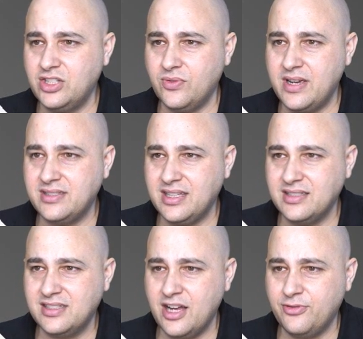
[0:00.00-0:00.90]

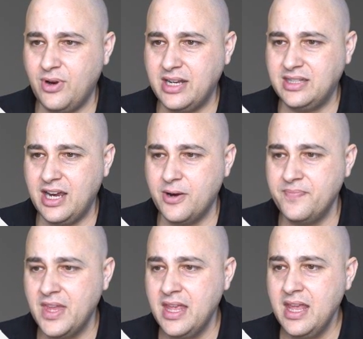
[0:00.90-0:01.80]
interesting stuff right
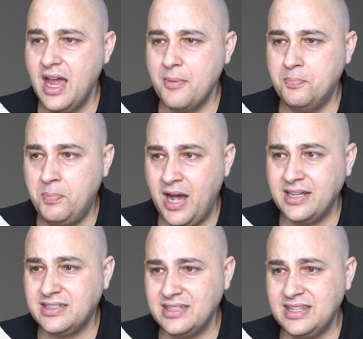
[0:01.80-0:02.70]
there.
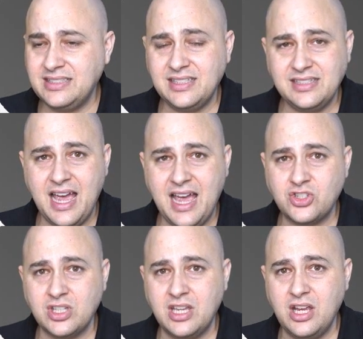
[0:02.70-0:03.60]
But this is
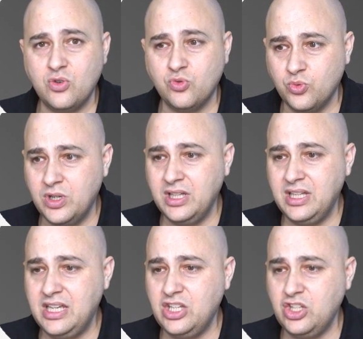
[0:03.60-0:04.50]
actually
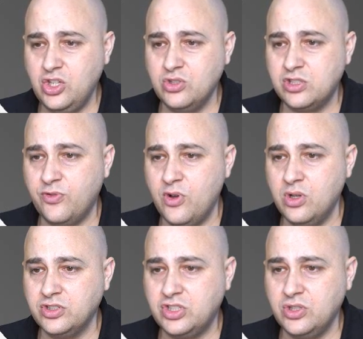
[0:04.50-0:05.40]
really
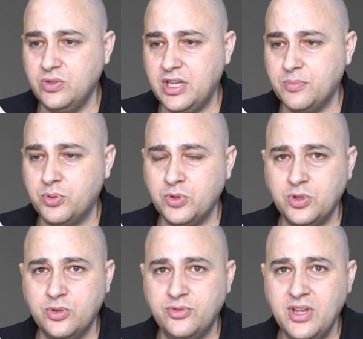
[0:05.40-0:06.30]
useful to
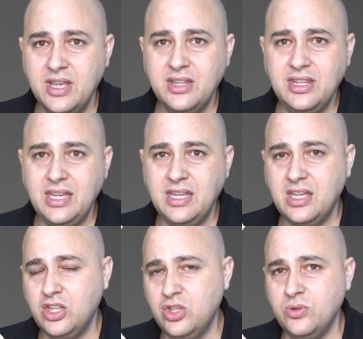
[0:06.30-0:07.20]
improve the
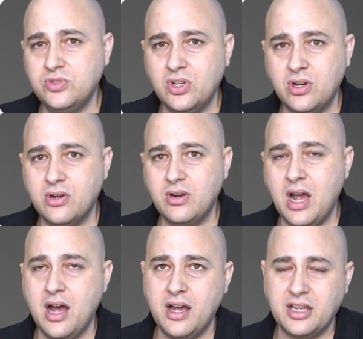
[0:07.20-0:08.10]
user,
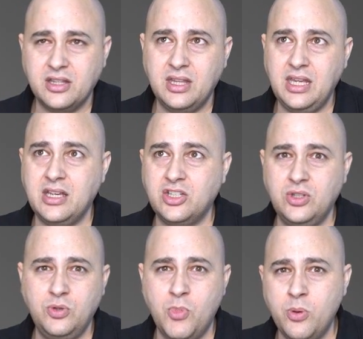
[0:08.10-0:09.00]
uh, the
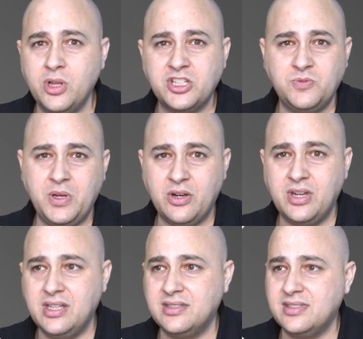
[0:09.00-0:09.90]
mobile
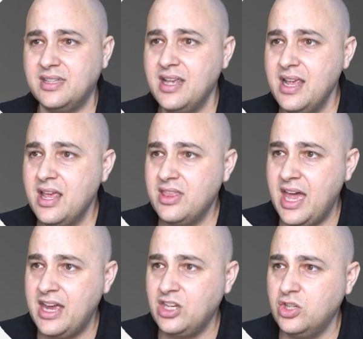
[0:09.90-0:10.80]
experience
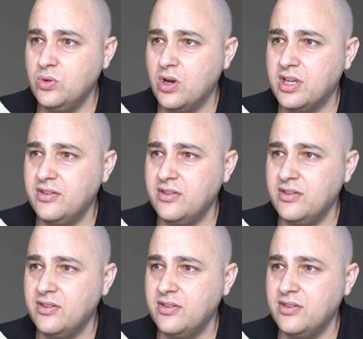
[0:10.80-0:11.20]
that you are